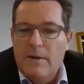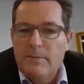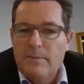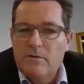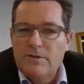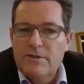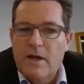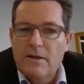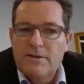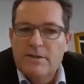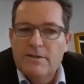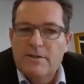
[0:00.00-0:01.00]
Mineral
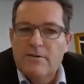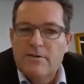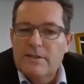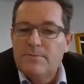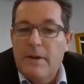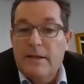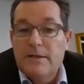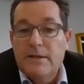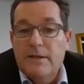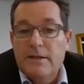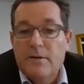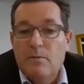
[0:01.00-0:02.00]
Intelligence are
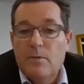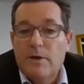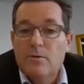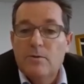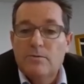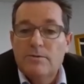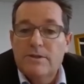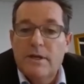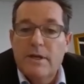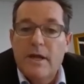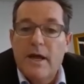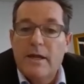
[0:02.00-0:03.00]
expecting that we will
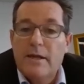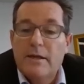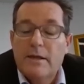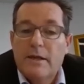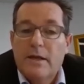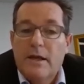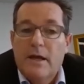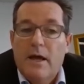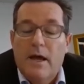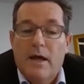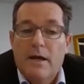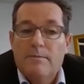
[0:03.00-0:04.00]
see a
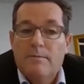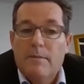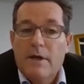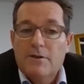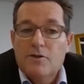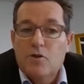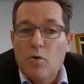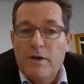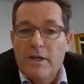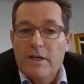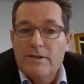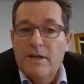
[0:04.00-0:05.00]

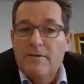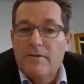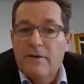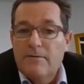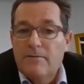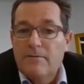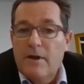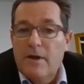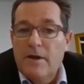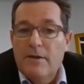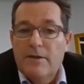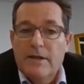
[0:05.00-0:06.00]
shortage, even if
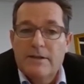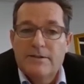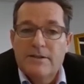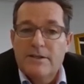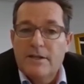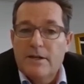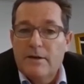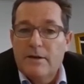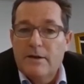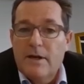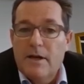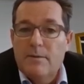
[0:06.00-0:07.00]
the existing
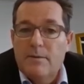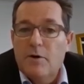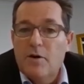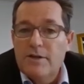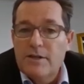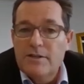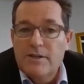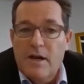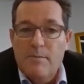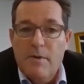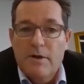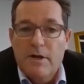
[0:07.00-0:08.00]
projects
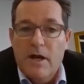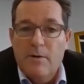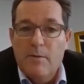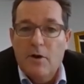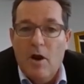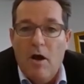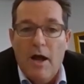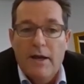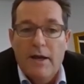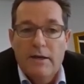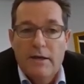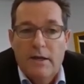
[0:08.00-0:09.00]
come
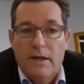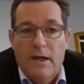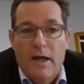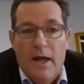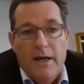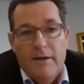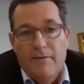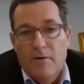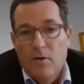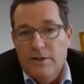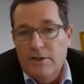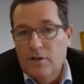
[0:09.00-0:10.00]
online, and even
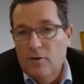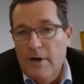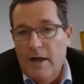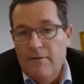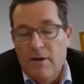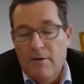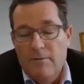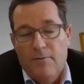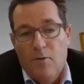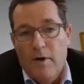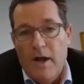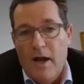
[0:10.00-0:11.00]
Roskill have a
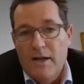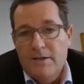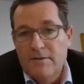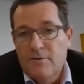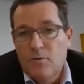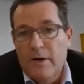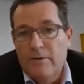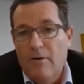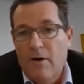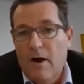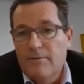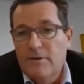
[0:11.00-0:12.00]
forecast of
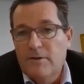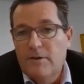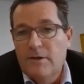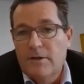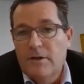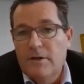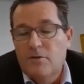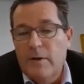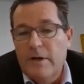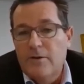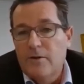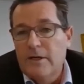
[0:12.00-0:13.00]
23 to
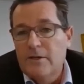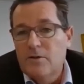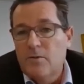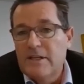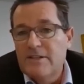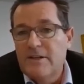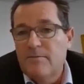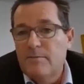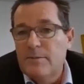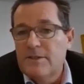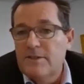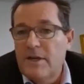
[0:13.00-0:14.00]

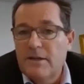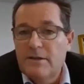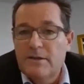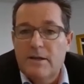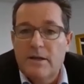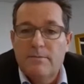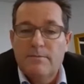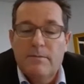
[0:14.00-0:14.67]
27%